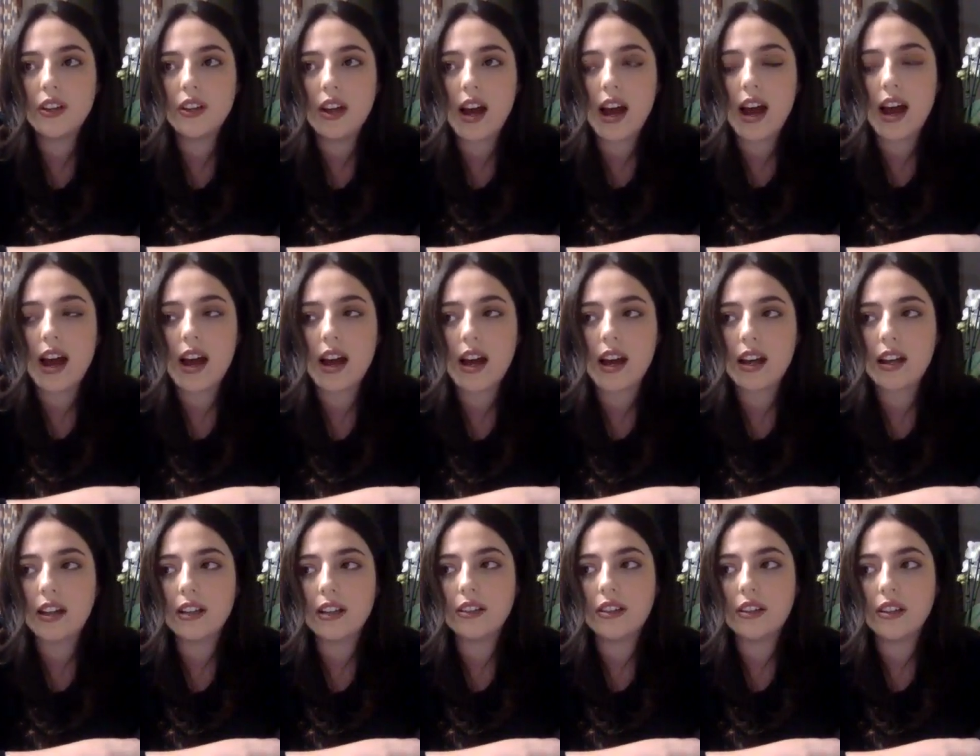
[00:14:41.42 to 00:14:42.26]

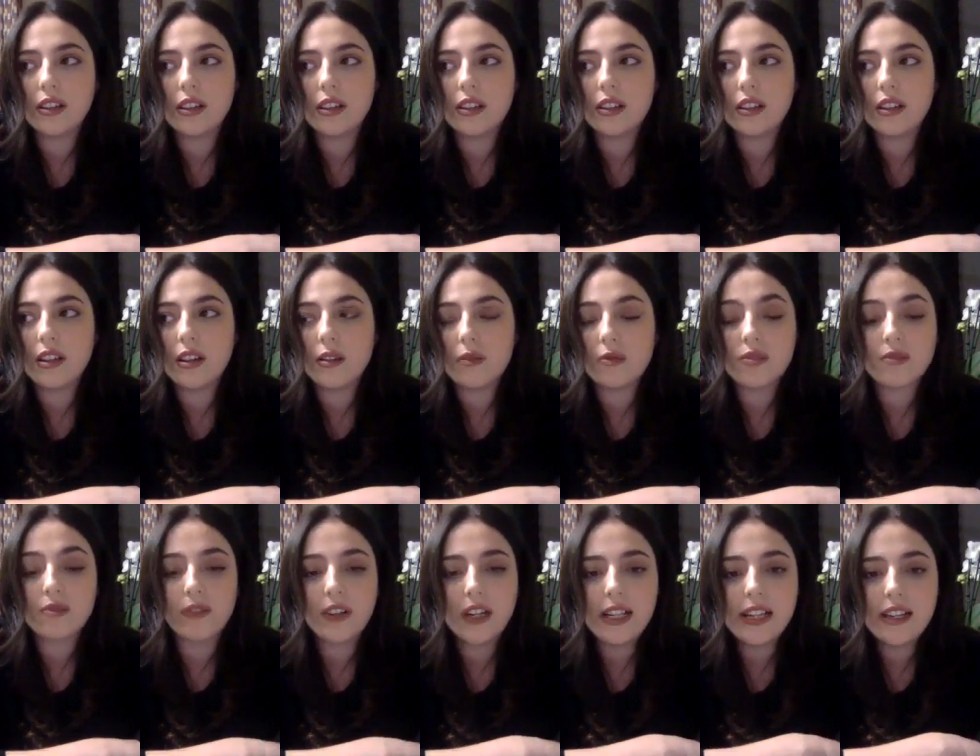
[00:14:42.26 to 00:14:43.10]
And it was
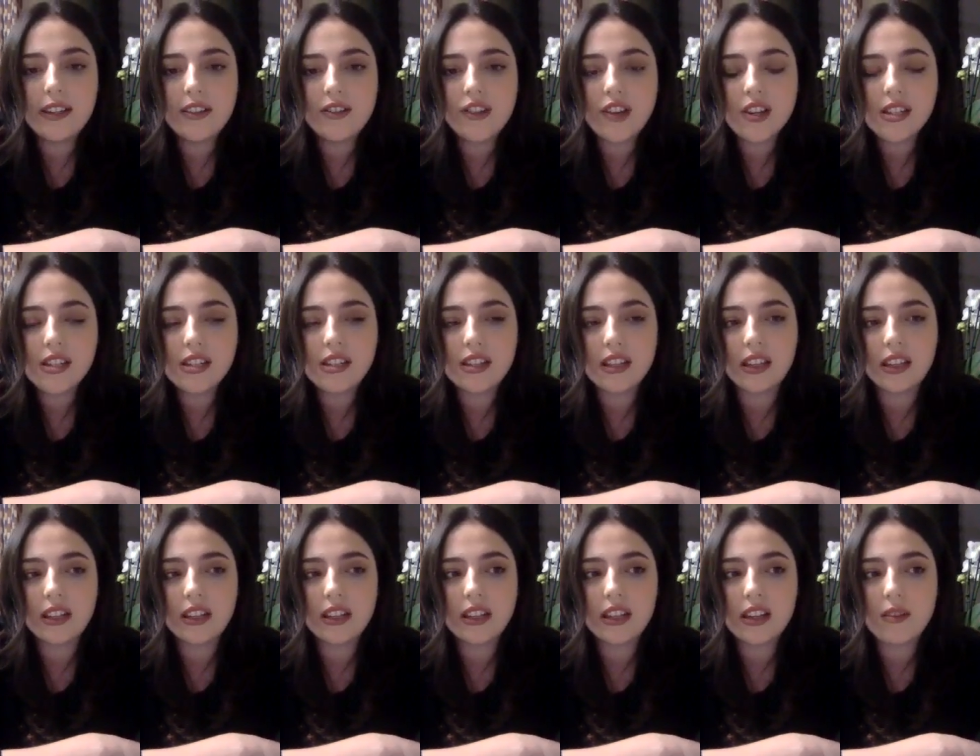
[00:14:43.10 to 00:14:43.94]
really
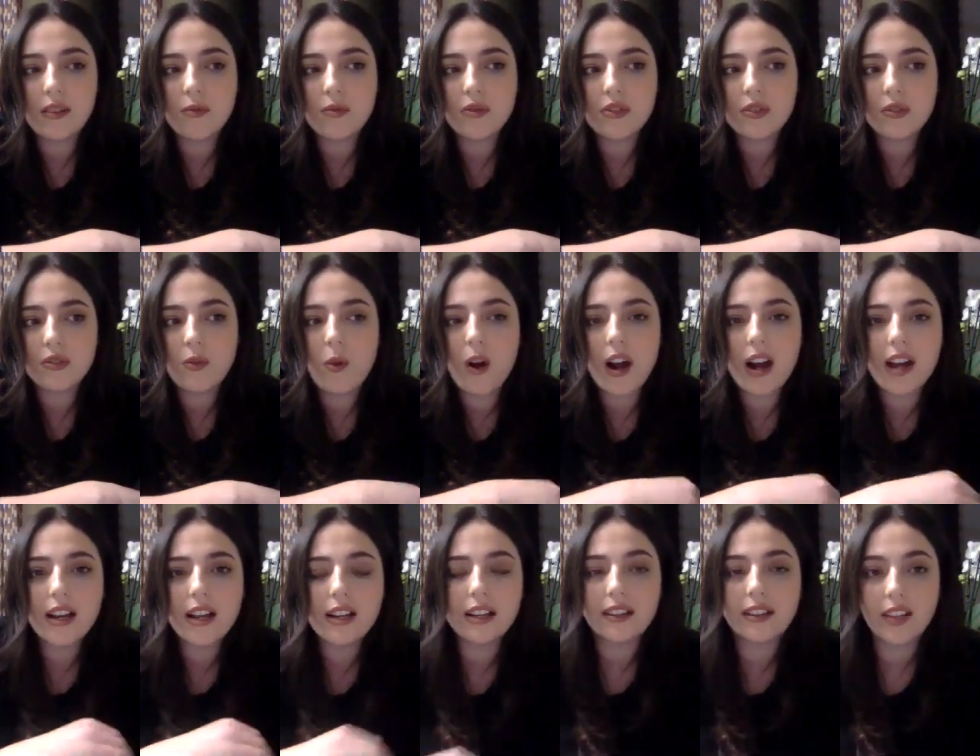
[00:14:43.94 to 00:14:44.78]
interesting. It was
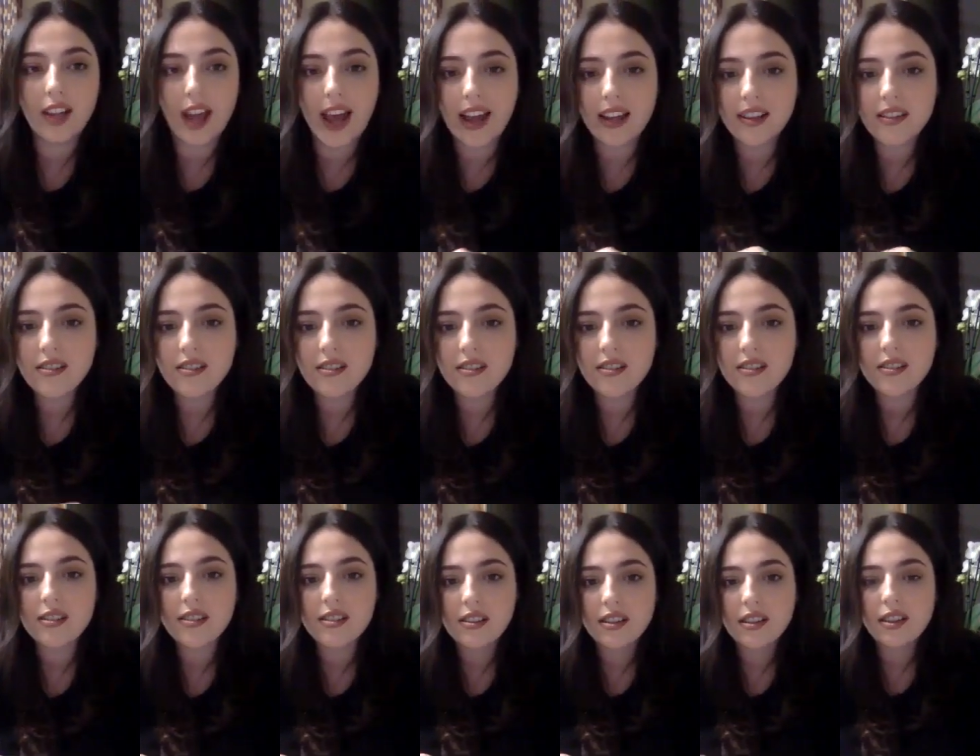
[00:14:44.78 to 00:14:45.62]
quite
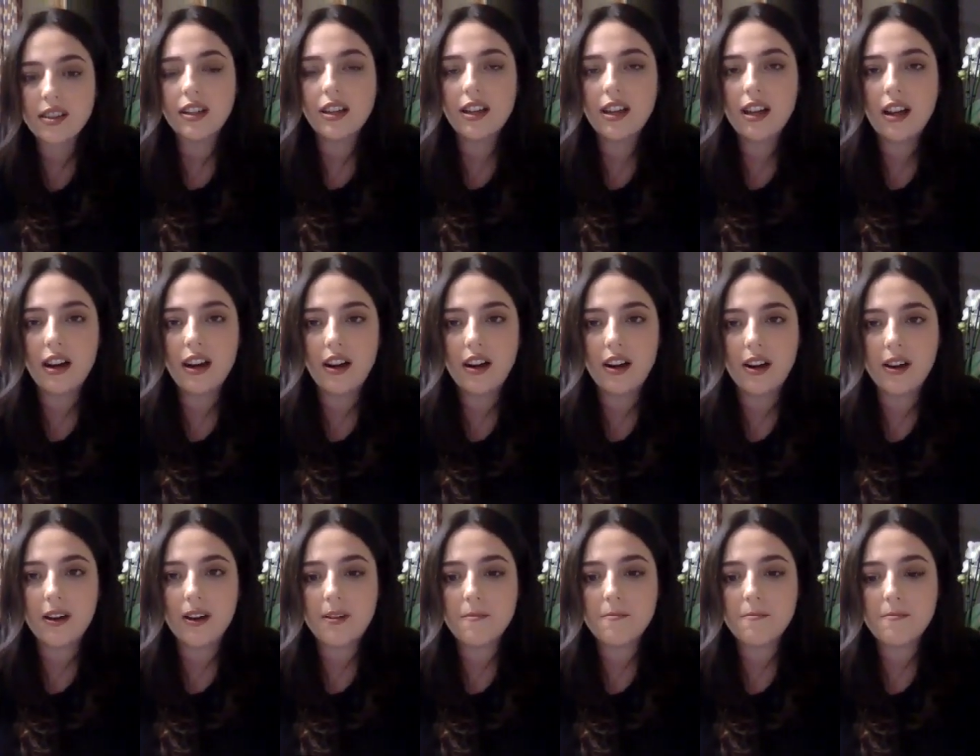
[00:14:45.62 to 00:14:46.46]
tense.
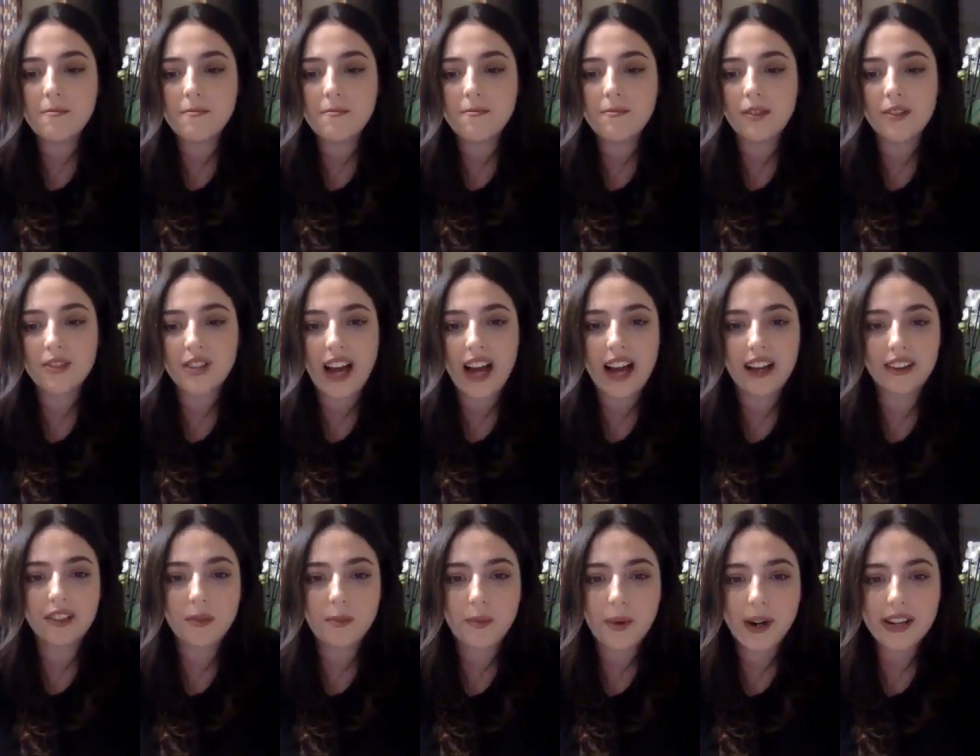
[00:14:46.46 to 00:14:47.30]
Um, because I
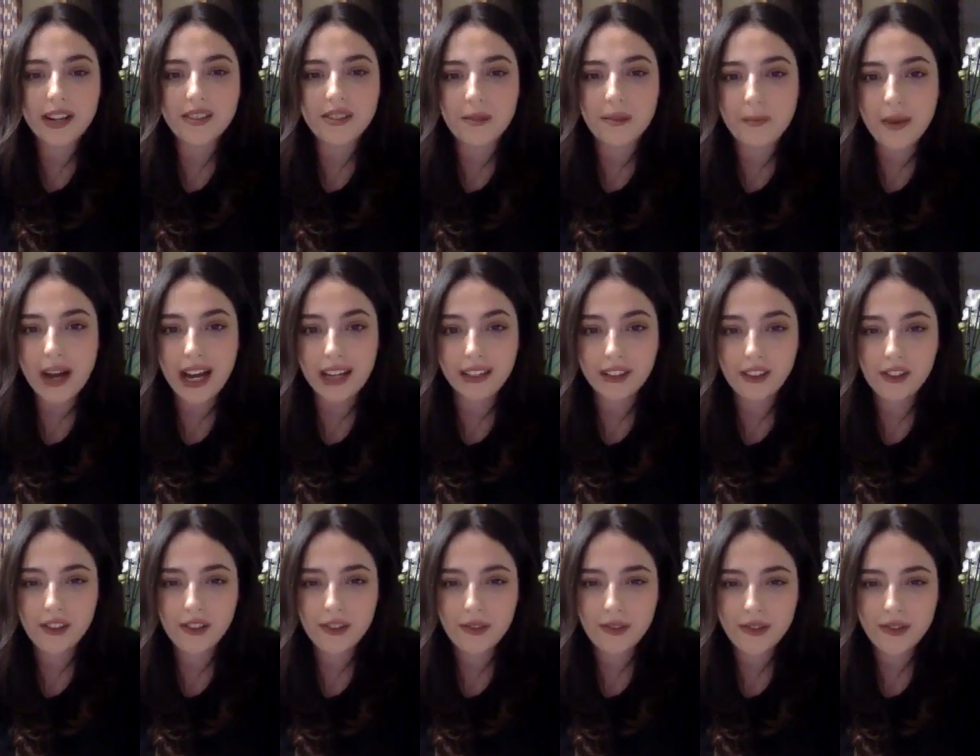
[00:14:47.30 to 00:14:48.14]
had to break some bad
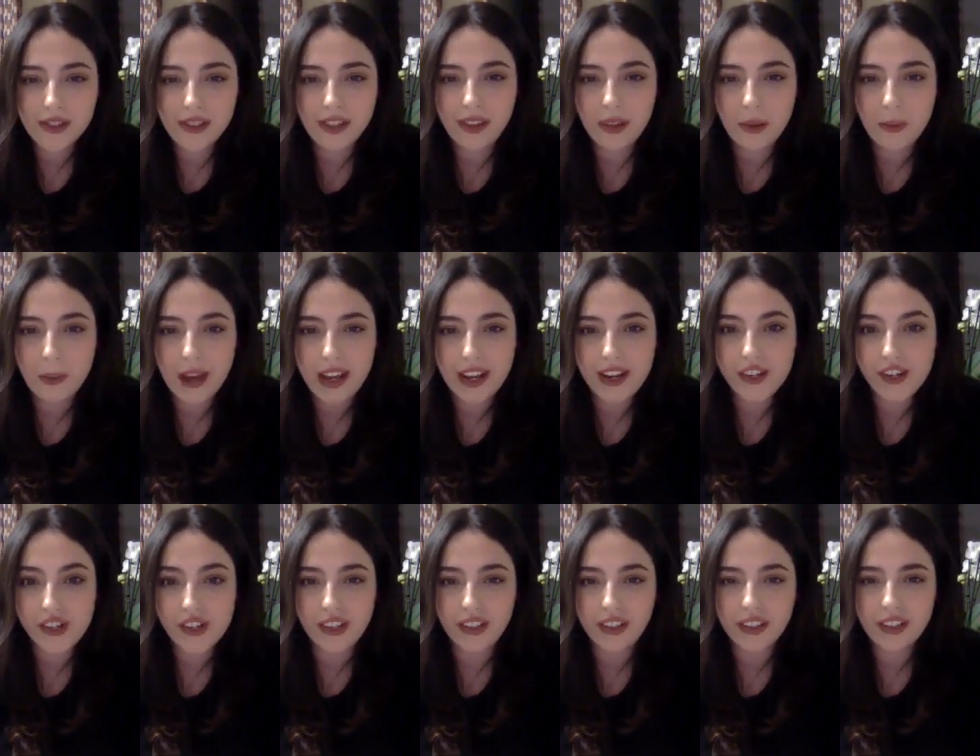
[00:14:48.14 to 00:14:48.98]
news to the
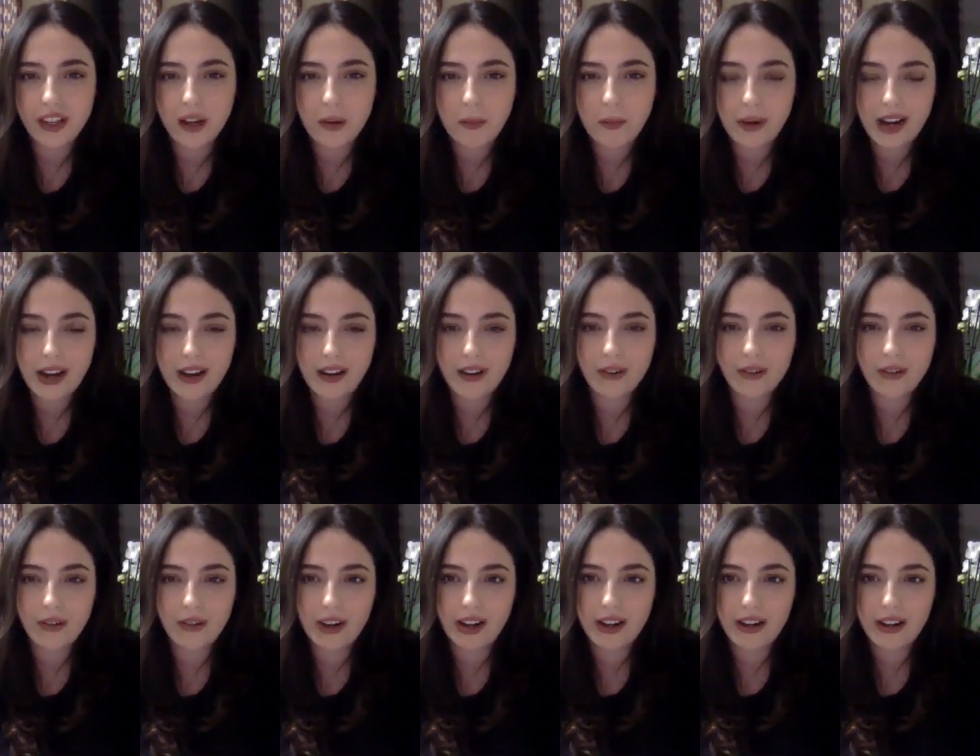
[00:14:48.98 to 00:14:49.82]
patient
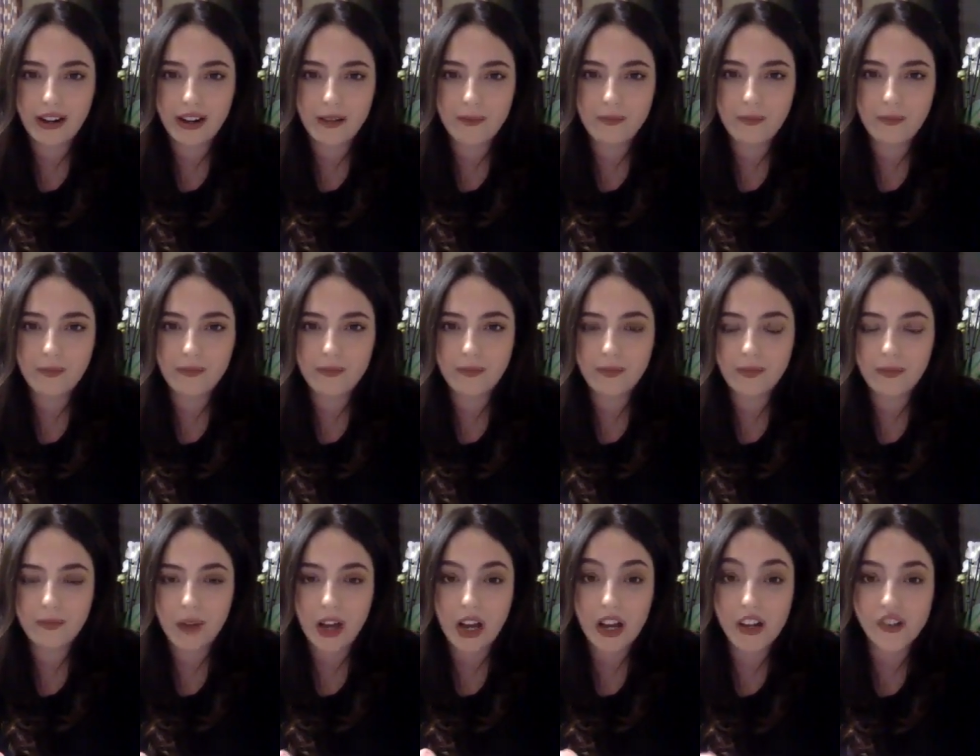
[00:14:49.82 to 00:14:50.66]
about um,
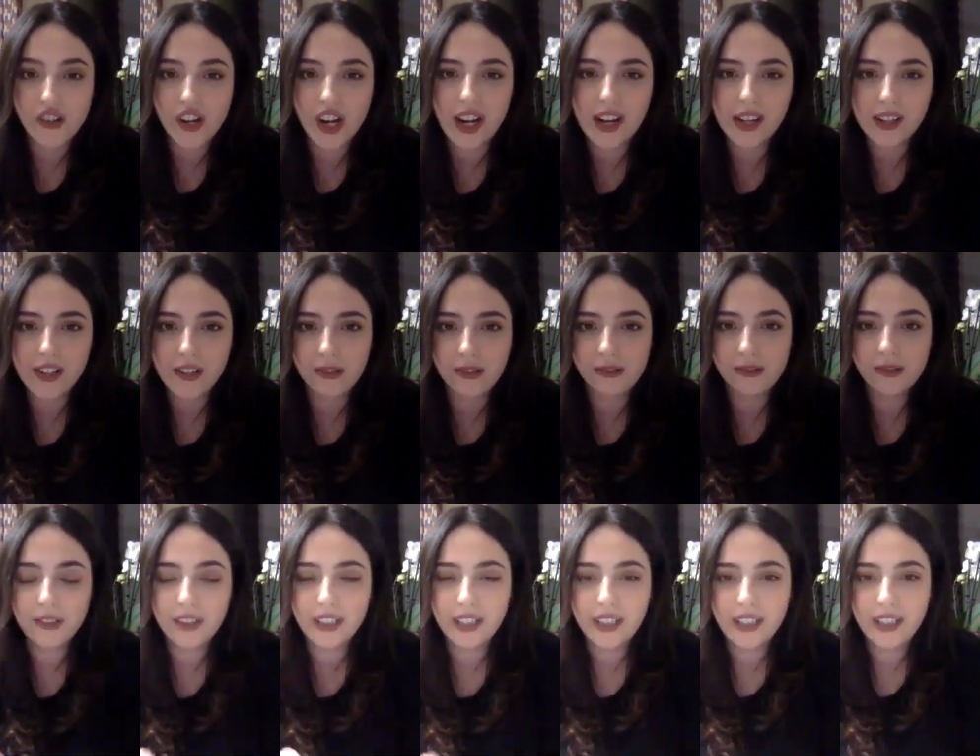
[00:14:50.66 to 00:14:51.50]
her
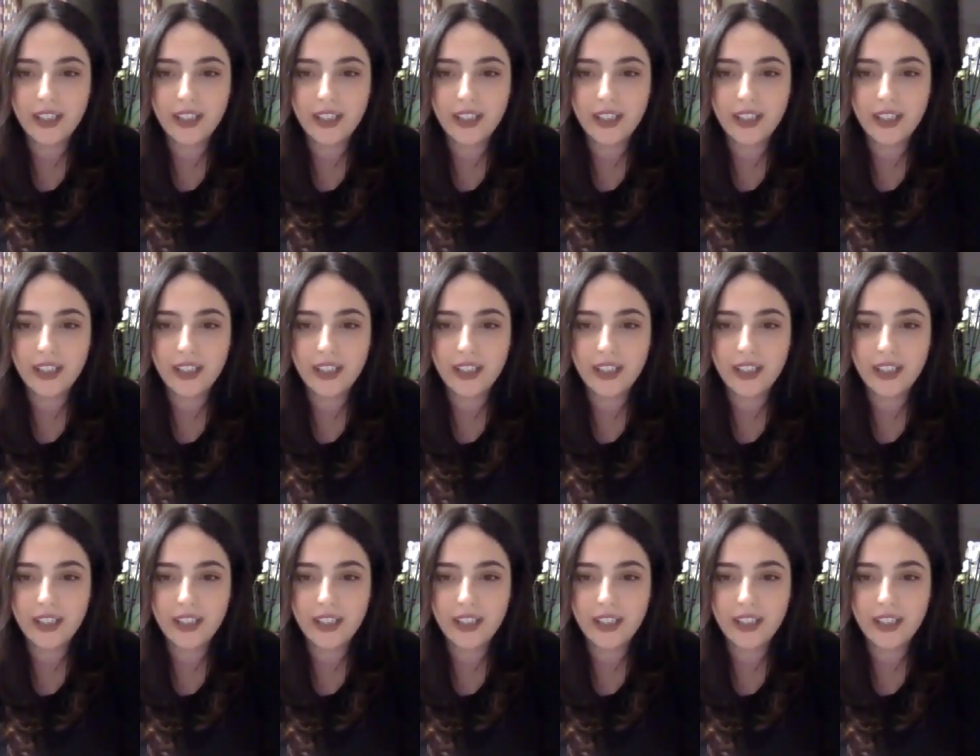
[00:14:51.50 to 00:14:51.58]
child.